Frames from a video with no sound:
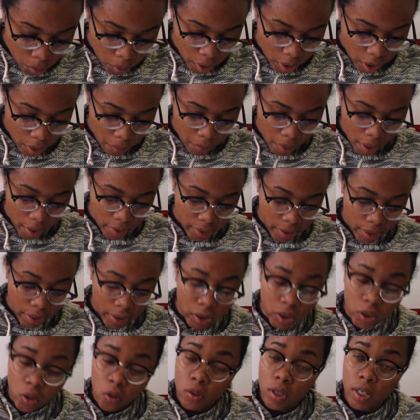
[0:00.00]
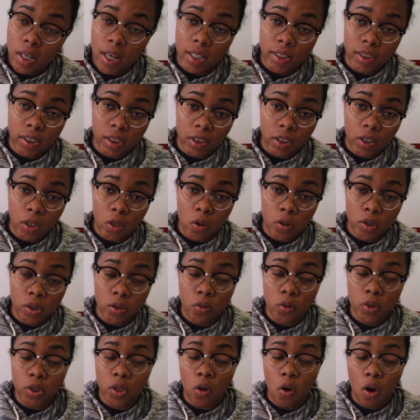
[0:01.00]
bringing Mike D'Antoni as a coach,
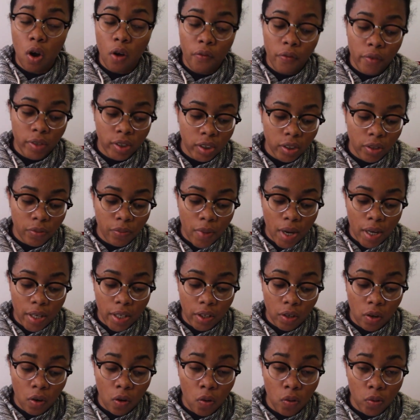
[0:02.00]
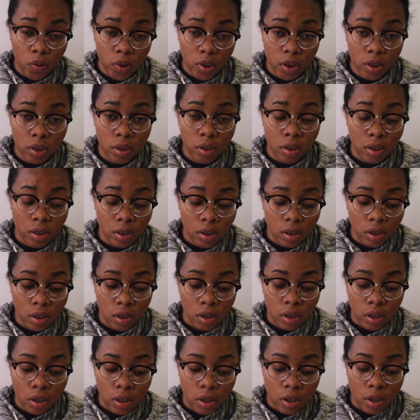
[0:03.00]
who was an offensive-minded coach,
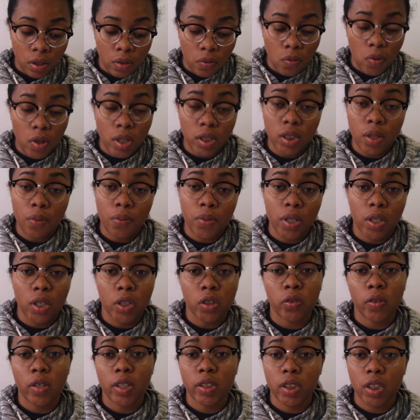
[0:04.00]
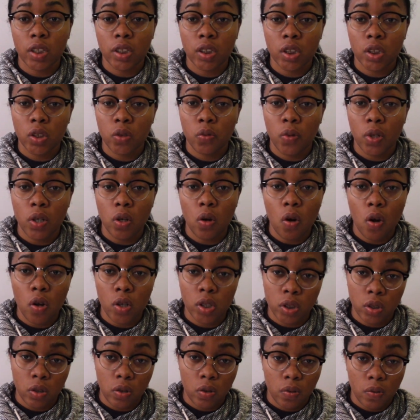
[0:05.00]
was something to transition with
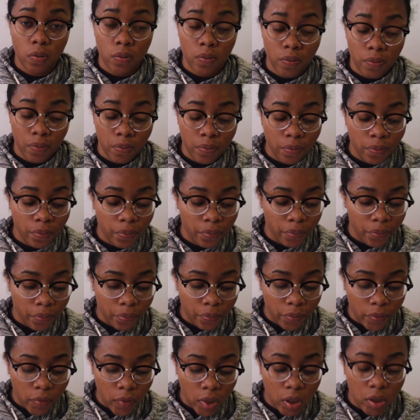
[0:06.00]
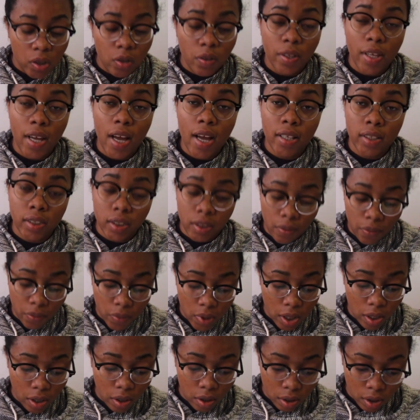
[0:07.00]
also. So that's
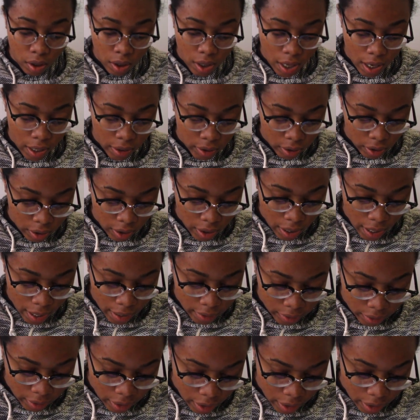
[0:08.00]
something he has he has